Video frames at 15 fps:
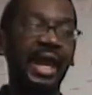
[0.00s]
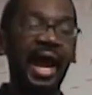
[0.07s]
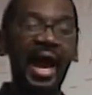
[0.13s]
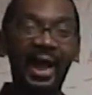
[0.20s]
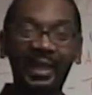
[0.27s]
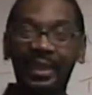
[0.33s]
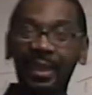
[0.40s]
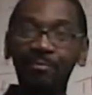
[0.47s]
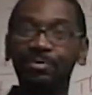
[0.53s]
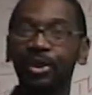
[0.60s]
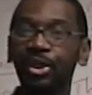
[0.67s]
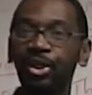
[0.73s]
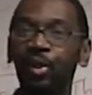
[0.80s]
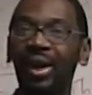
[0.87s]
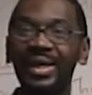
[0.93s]
I came to
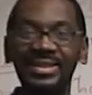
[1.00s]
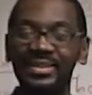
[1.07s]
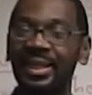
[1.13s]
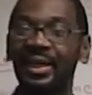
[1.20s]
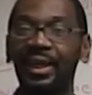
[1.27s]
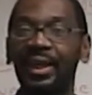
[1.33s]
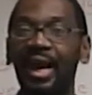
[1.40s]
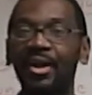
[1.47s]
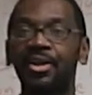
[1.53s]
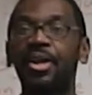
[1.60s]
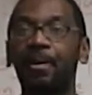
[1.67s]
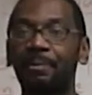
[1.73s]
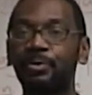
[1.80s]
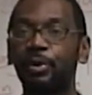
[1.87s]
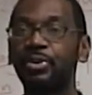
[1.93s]
the US and I got an
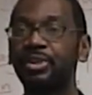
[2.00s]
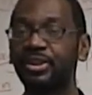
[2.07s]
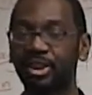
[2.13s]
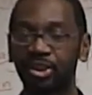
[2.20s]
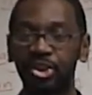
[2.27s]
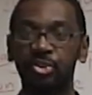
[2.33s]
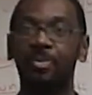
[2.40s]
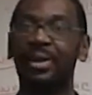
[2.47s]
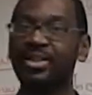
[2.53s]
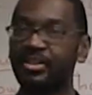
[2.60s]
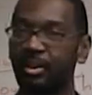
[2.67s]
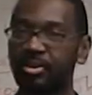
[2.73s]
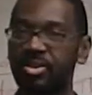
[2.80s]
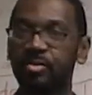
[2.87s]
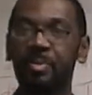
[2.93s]
opportunity to teach my
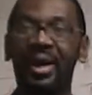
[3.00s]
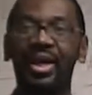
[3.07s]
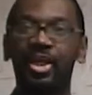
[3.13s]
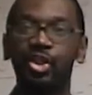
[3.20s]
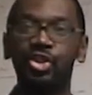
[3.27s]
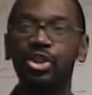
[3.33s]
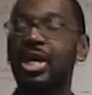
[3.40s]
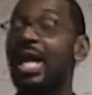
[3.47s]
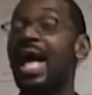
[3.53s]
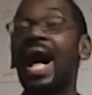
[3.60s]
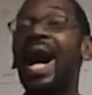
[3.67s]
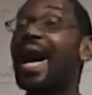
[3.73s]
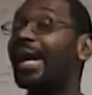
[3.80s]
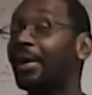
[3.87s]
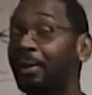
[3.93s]
son Spanish.
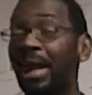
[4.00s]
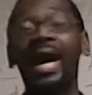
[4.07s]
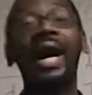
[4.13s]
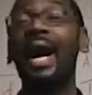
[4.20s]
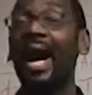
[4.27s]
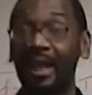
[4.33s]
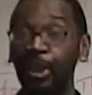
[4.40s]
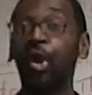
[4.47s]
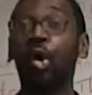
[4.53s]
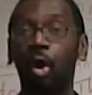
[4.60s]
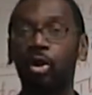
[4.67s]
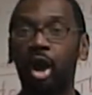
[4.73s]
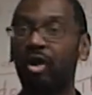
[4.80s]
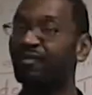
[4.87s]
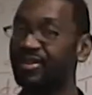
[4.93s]
I know
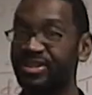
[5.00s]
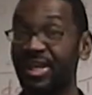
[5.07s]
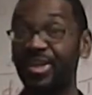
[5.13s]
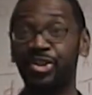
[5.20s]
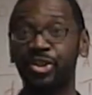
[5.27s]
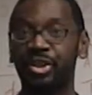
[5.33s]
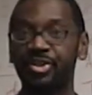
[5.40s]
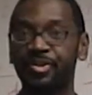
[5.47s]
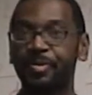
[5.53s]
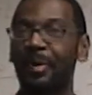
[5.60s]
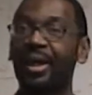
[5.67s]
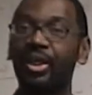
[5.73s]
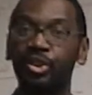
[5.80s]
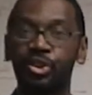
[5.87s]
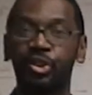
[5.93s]
conversational
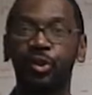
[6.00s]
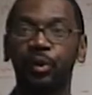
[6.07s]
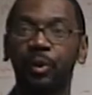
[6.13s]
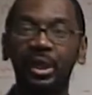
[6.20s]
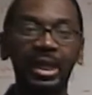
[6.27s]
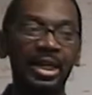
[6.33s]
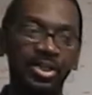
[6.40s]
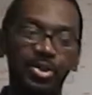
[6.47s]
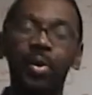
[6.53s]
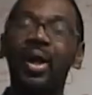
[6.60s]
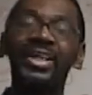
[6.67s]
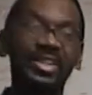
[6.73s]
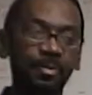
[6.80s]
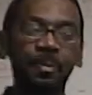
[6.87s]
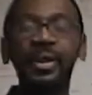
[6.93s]
Spanish too. So
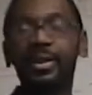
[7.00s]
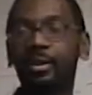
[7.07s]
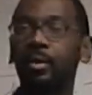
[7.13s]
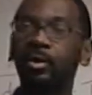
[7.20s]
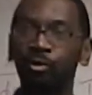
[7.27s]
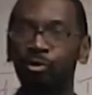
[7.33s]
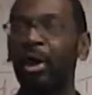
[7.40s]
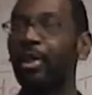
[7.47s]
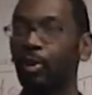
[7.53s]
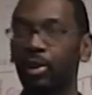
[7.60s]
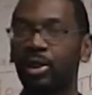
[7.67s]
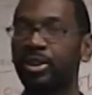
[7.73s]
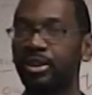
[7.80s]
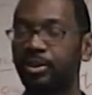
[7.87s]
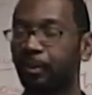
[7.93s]
I speak
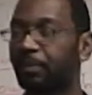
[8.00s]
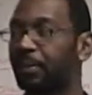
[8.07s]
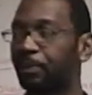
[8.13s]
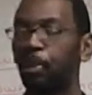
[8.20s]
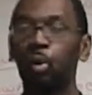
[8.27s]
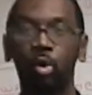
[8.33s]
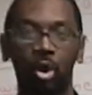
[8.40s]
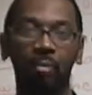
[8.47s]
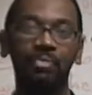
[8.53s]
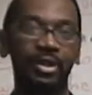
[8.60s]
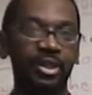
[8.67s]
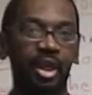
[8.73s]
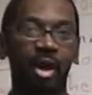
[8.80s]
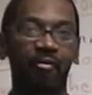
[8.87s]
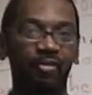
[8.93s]
regularly to people who come to
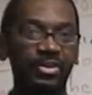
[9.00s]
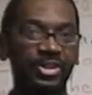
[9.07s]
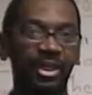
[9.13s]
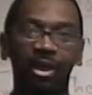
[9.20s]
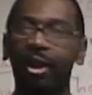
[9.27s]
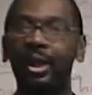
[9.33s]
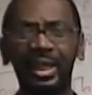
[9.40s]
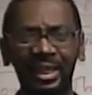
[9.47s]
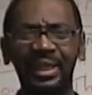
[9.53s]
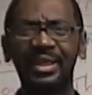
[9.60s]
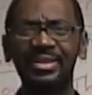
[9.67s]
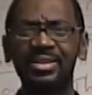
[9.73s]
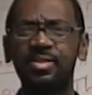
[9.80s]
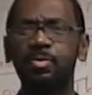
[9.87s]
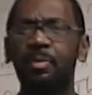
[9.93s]
the office here
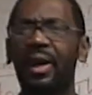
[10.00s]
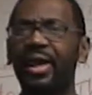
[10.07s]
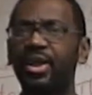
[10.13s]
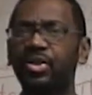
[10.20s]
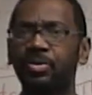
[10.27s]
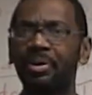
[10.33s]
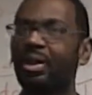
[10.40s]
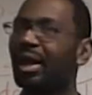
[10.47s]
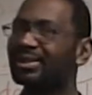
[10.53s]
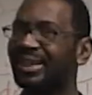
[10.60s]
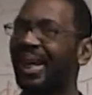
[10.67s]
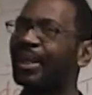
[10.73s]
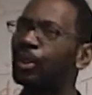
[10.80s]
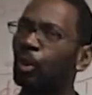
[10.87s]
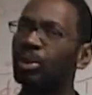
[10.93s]
in Spanish because
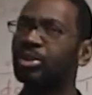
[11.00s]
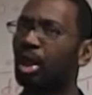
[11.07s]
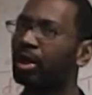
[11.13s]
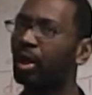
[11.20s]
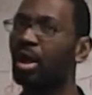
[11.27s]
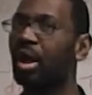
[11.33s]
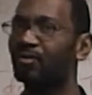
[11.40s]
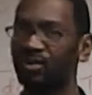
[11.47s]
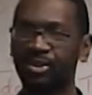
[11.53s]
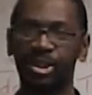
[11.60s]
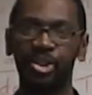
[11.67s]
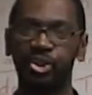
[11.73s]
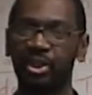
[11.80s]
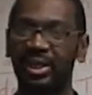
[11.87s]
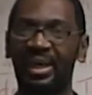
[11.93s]
I know it on a
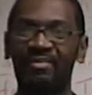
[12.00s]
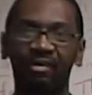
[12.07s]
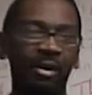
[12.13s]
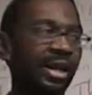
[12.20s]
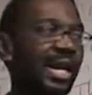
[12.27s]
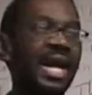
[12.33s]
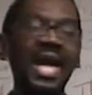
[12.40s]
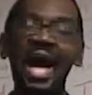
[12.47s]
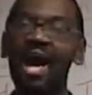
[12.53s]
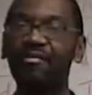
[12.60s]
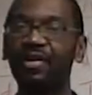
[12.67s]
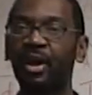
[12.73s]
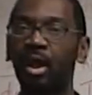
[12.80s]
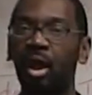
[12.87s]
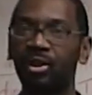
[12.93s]
conversational level,
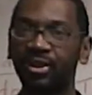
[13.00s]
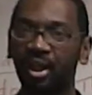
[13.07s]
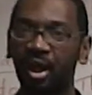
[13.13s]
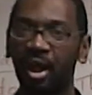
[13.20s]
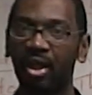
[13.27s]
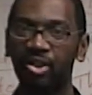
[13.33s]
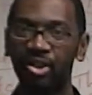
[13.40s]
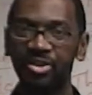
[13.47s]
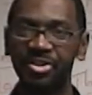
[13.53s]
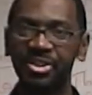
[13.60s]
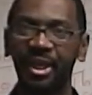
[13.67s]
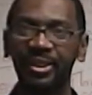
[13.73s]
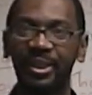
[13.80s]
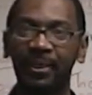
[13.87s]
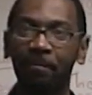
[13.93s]
having gone to college and
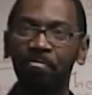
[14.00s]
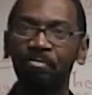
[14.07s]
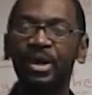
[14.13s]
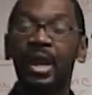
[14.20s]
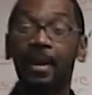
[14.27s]
studied it.